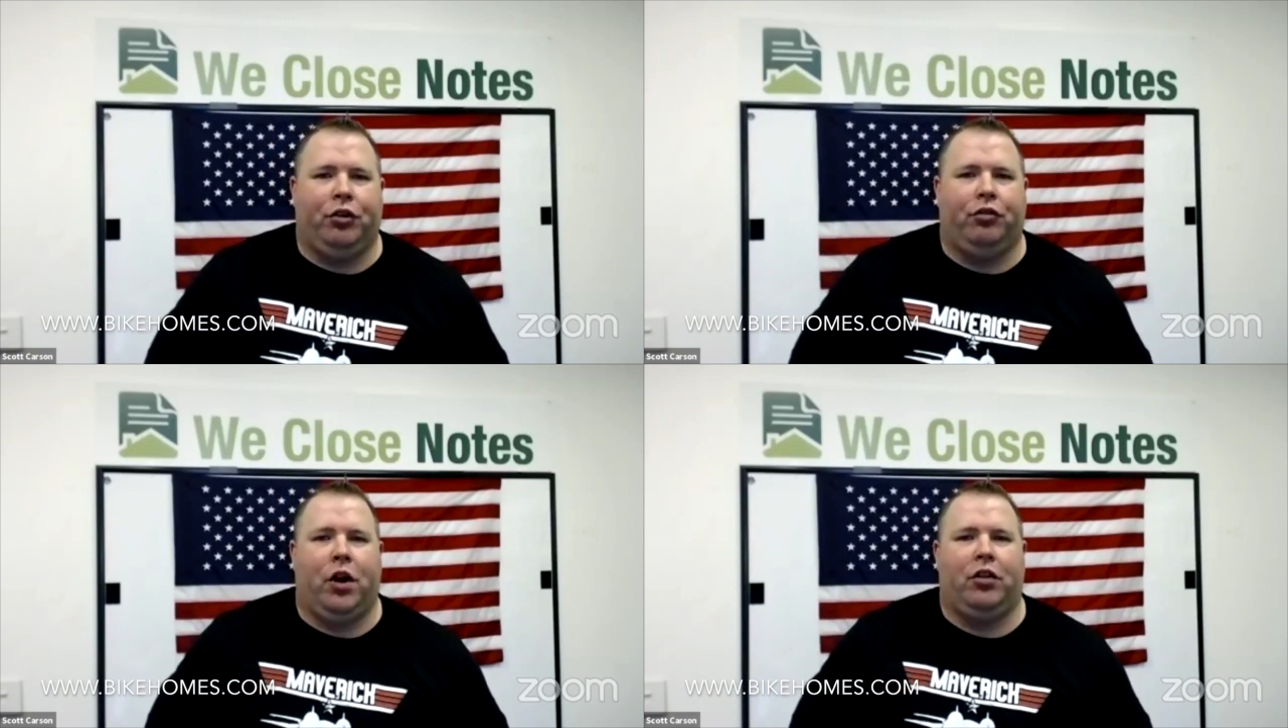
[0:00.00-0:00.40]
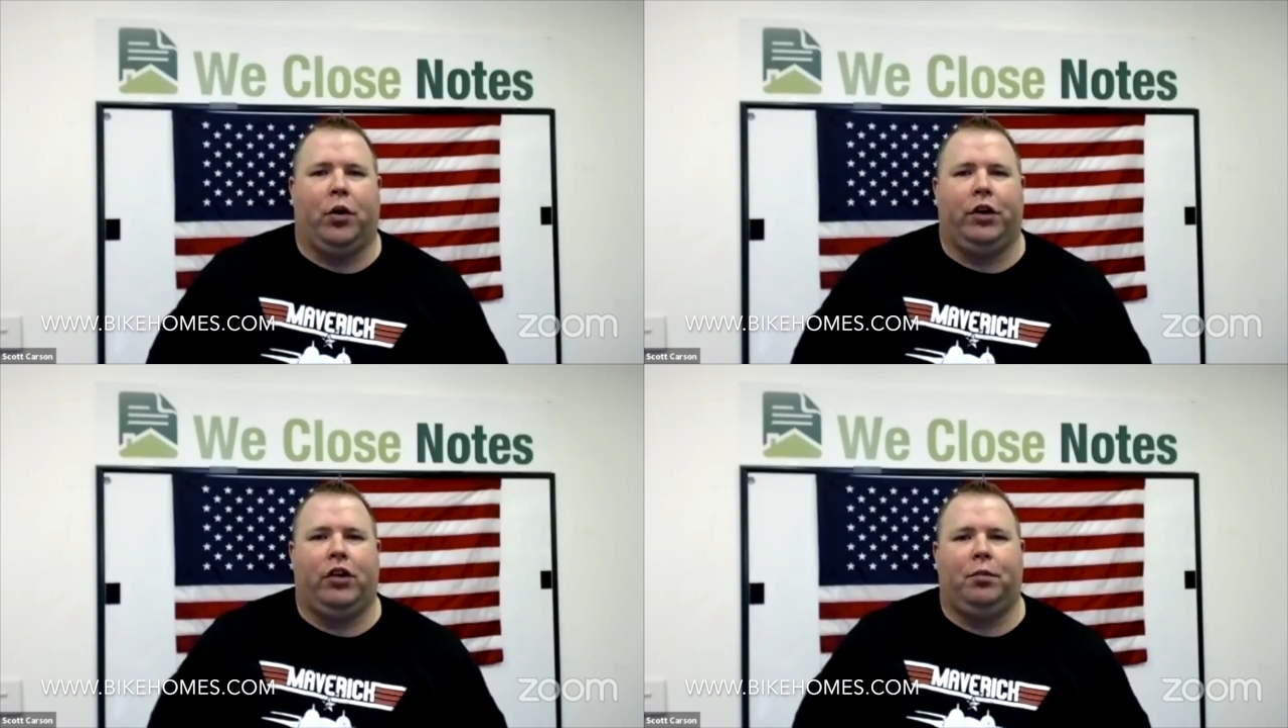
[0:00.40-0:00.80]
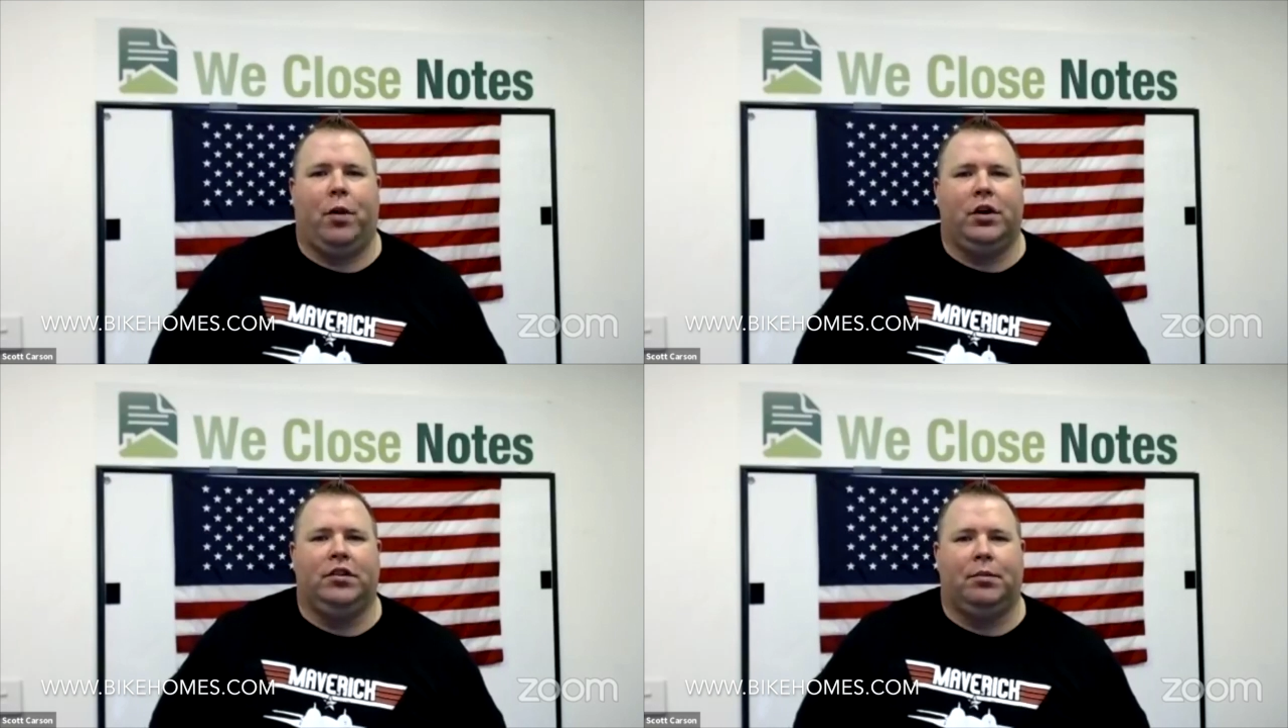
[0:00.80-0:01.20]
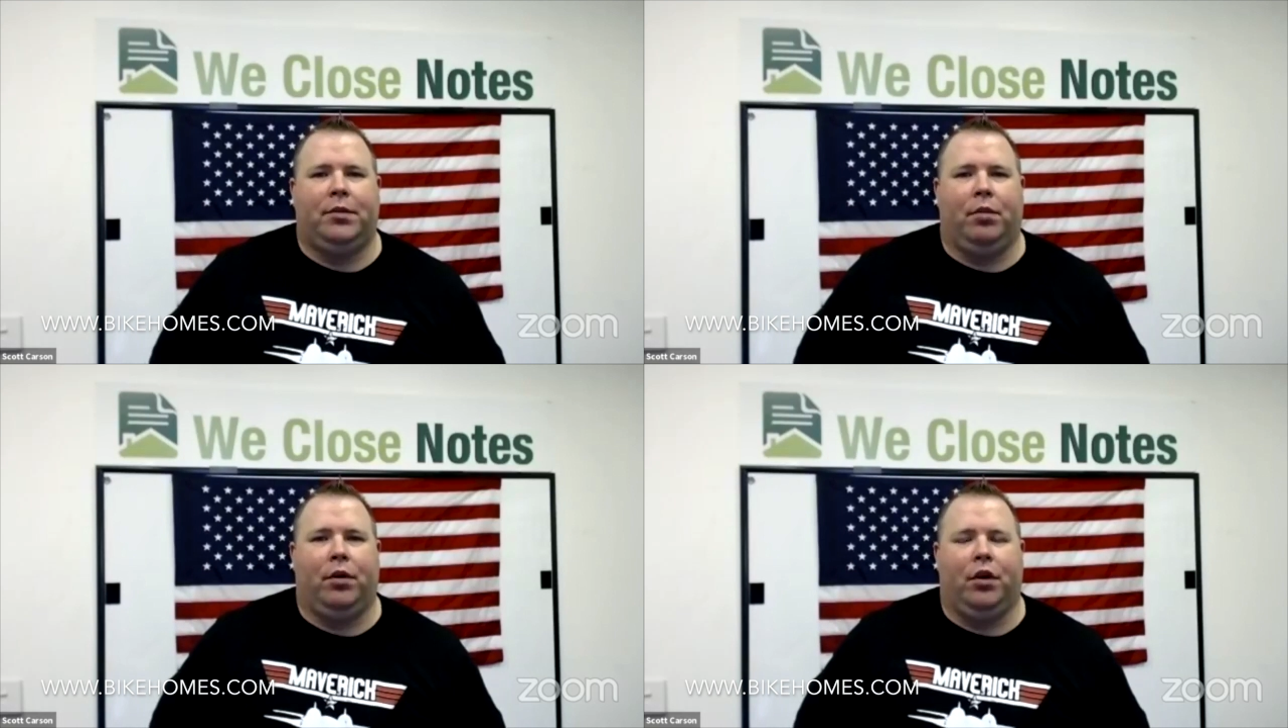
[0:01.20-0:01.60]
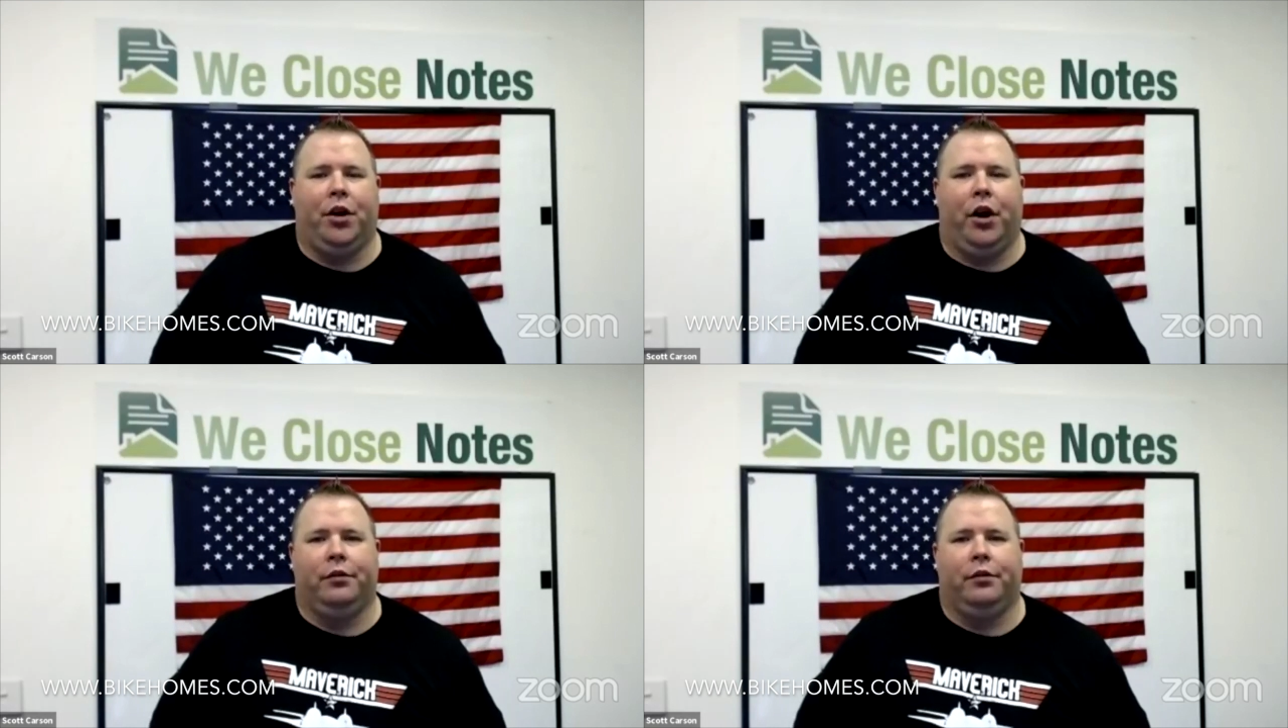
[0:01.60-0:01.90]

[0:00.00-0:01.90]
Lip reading: Distressed Mortgage Expo in September or no?